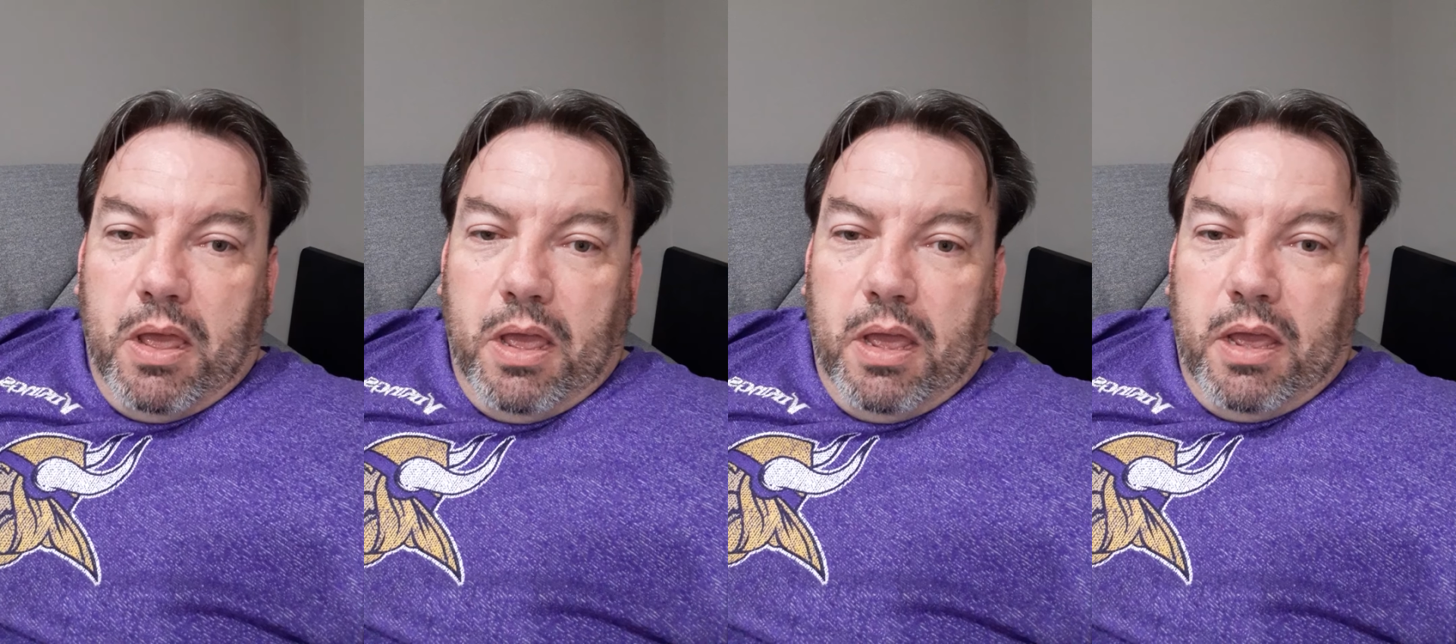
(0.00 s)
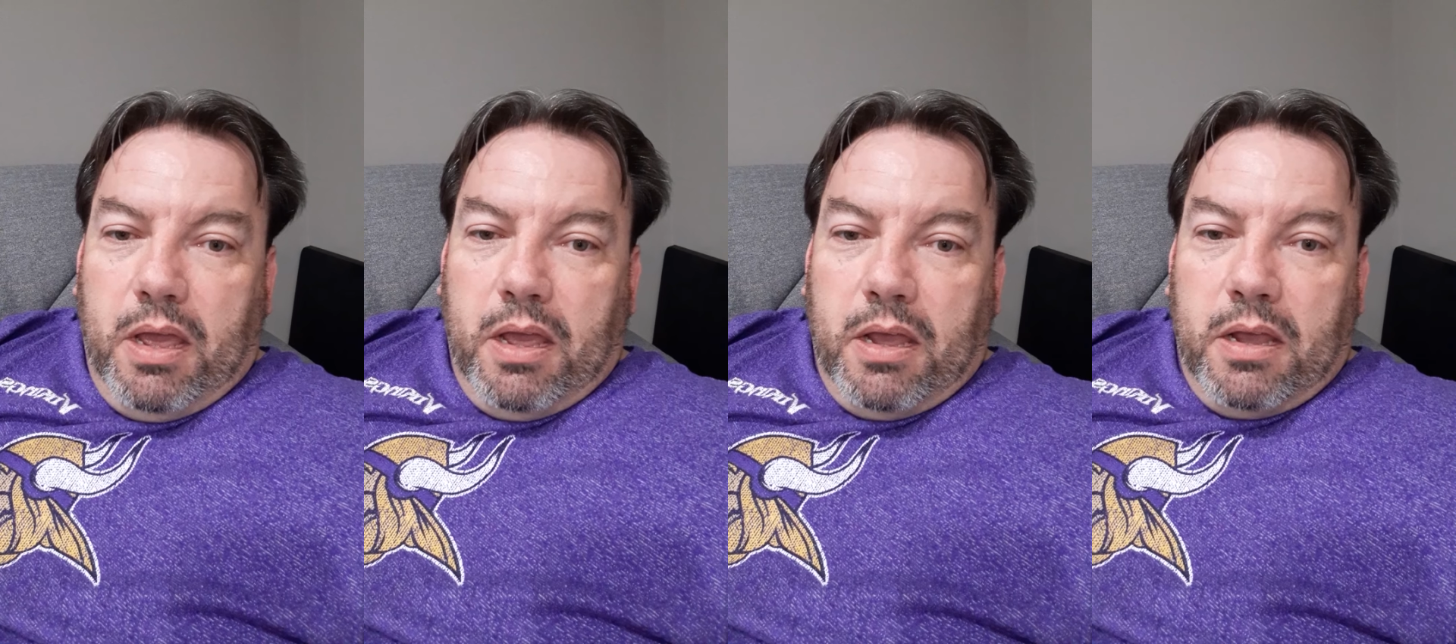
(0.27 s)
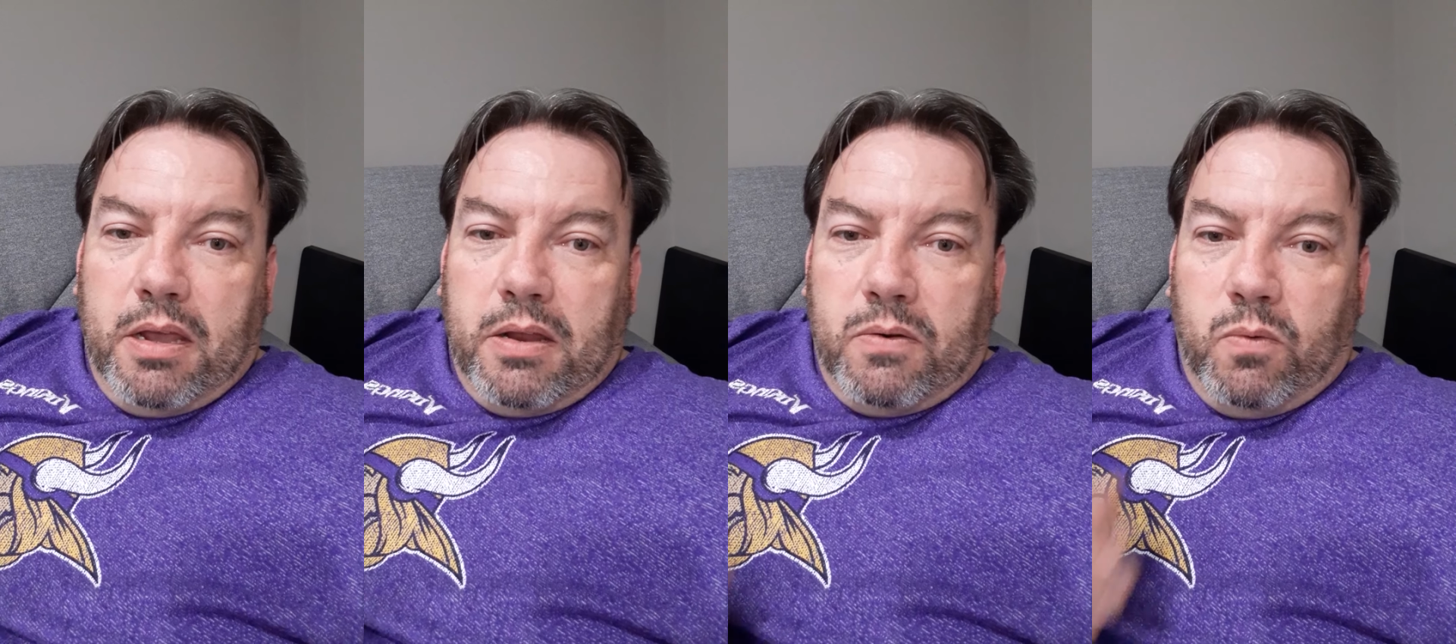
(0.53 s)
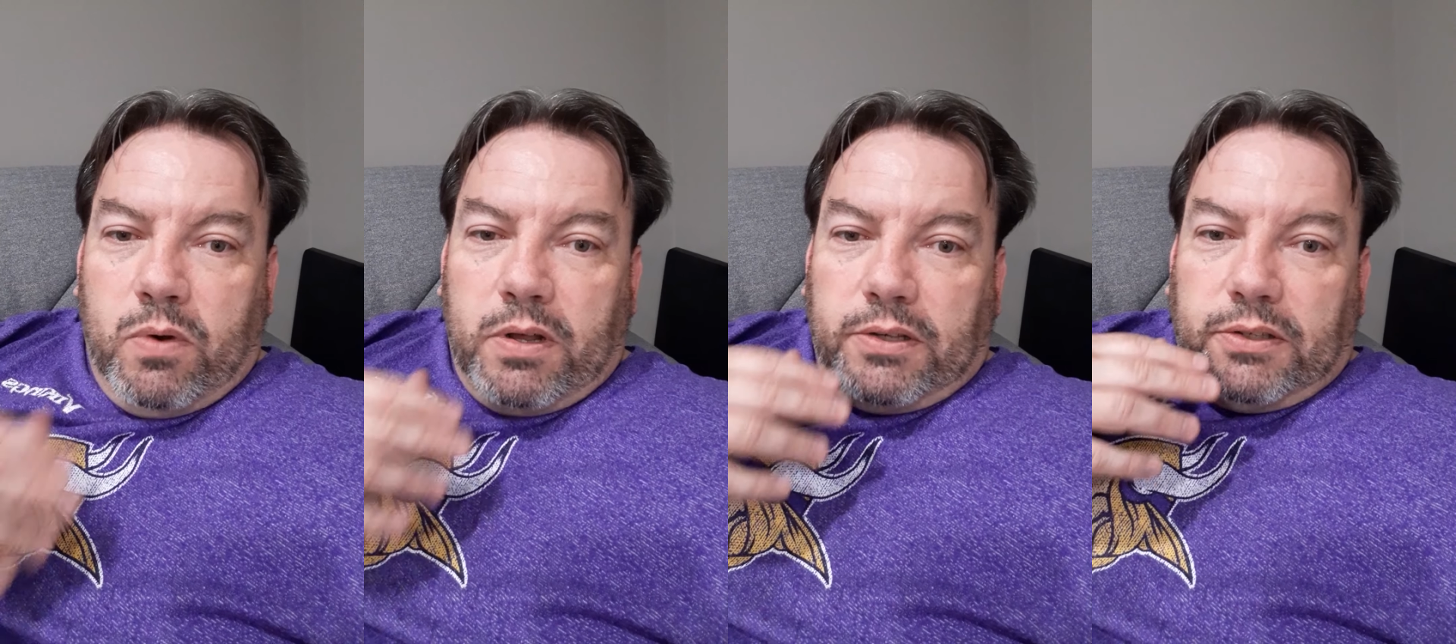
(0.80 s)

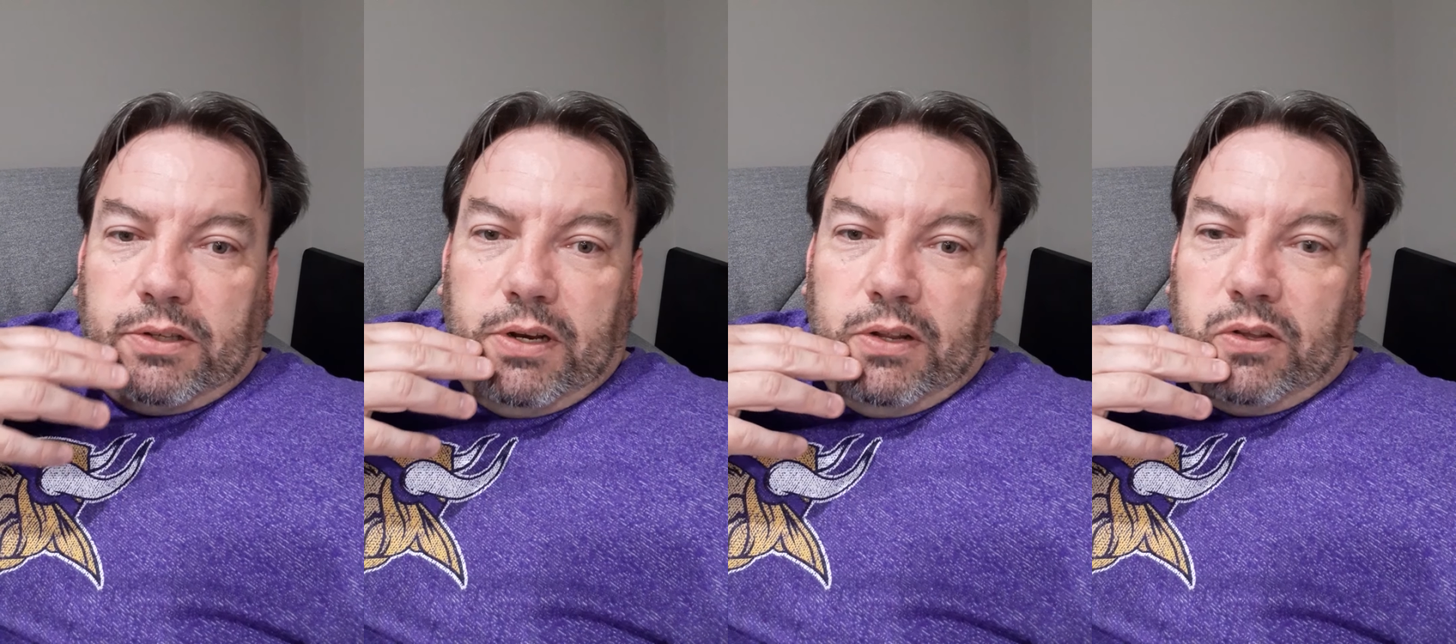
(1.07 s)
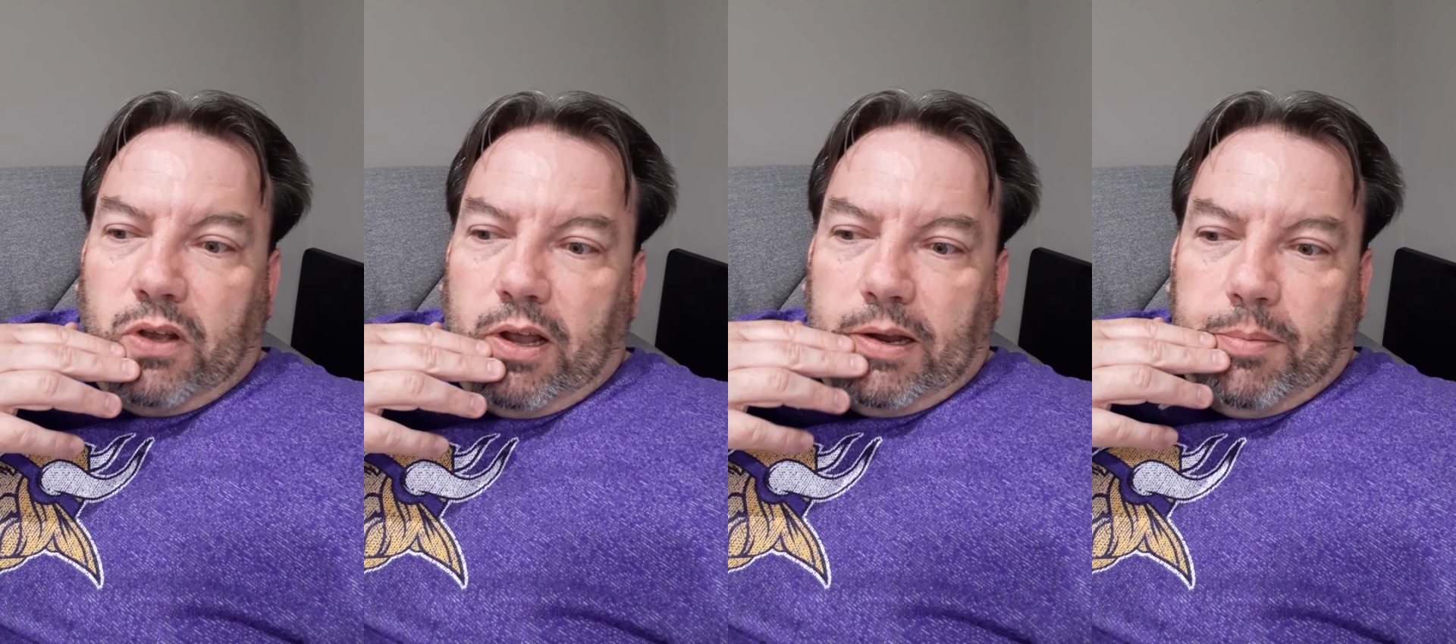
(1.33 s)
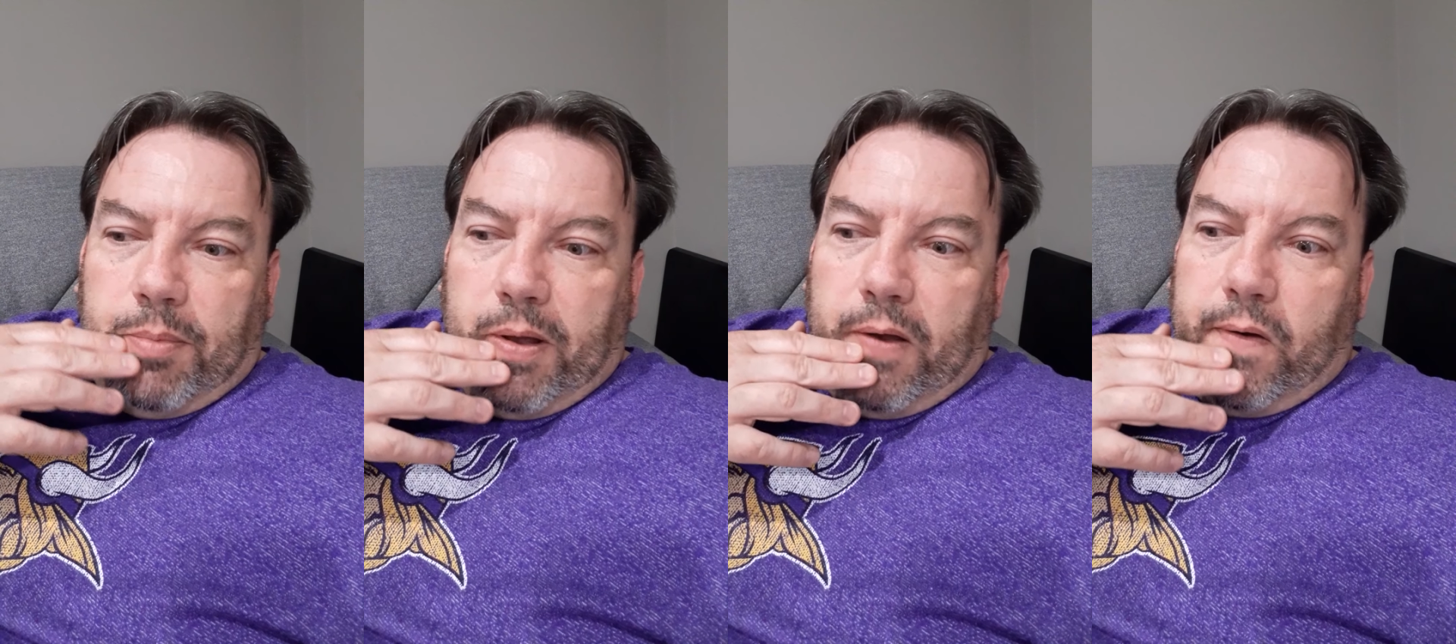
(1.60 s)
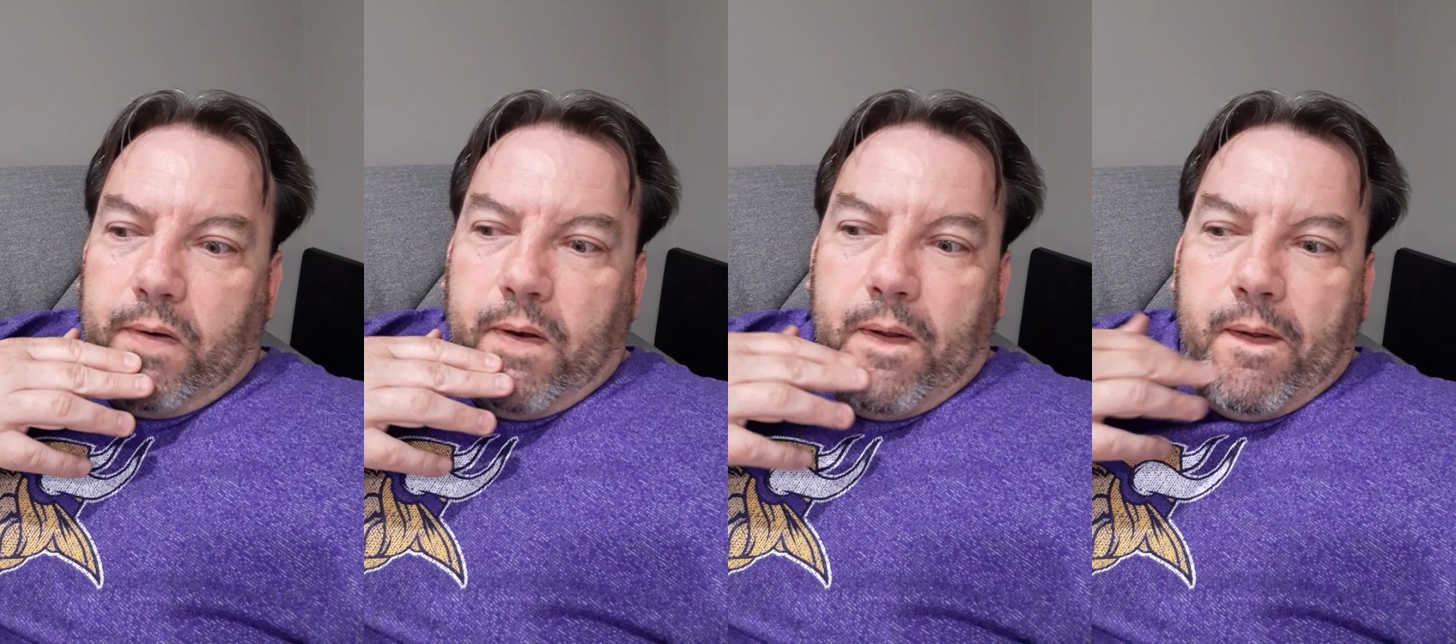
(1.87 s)
And what else did he talk
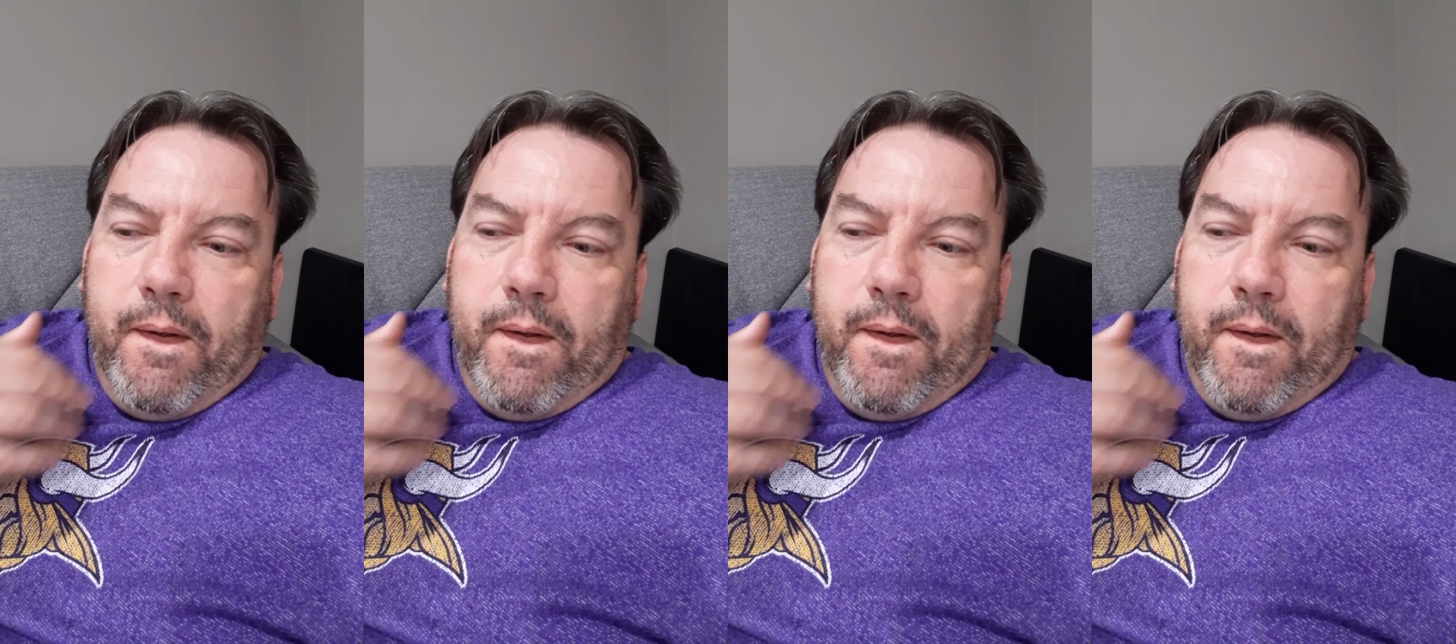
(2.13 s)
about?